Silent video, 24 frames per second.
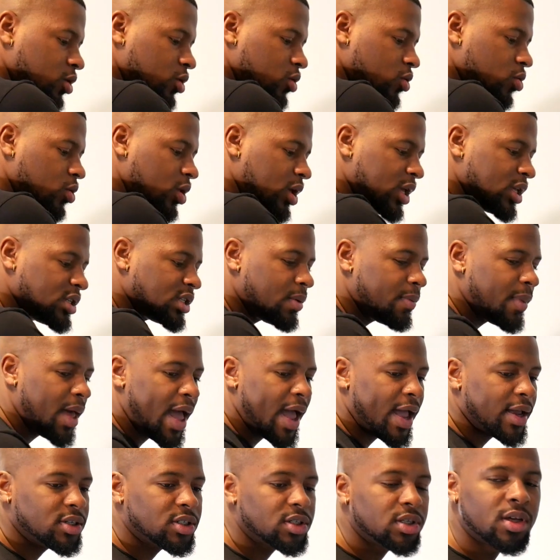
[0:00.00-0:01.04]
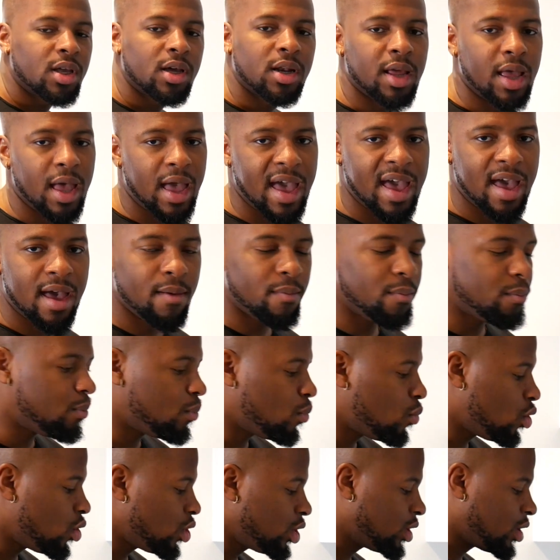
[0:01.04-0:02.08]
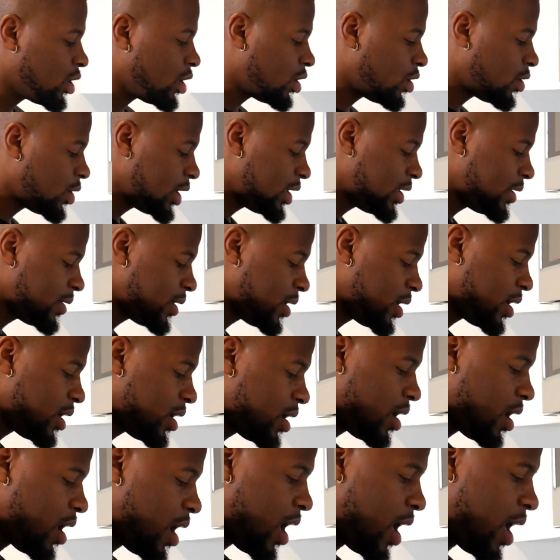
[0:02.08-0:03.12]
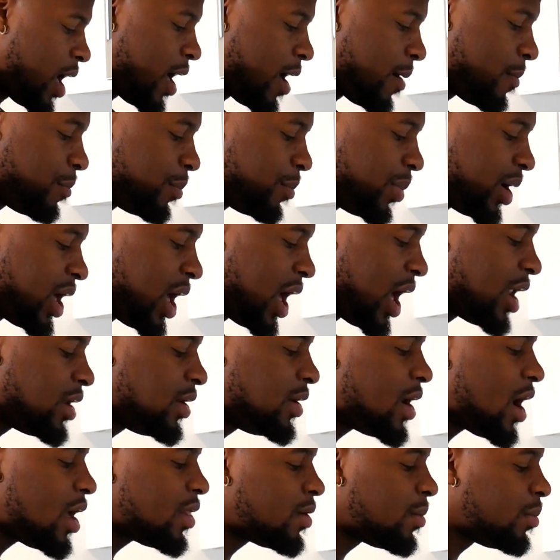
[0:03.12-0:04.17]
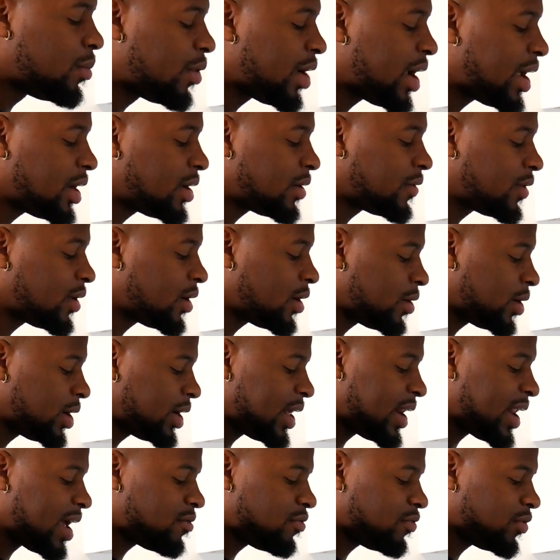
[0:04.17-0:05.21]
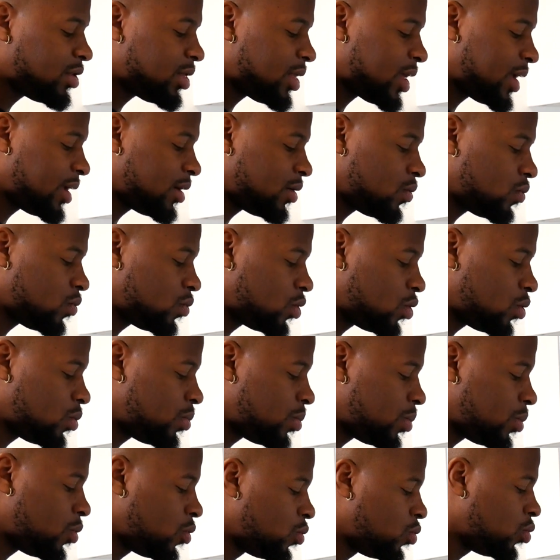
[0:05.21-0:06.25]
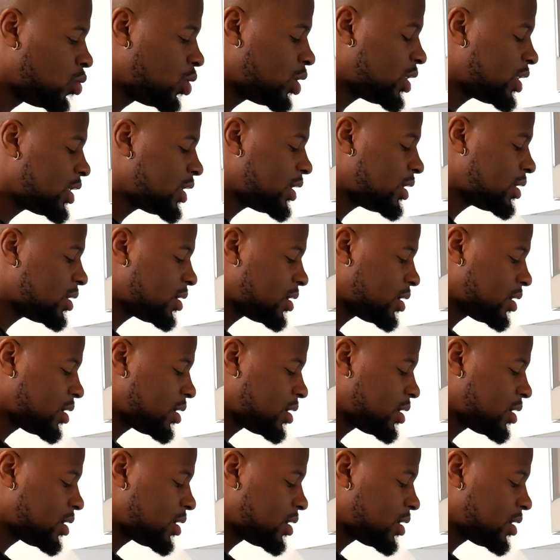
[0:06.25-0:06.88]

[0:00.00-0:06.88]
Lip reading: do is I'm actually gonna add more curry, but another brand of curry that I feel like will really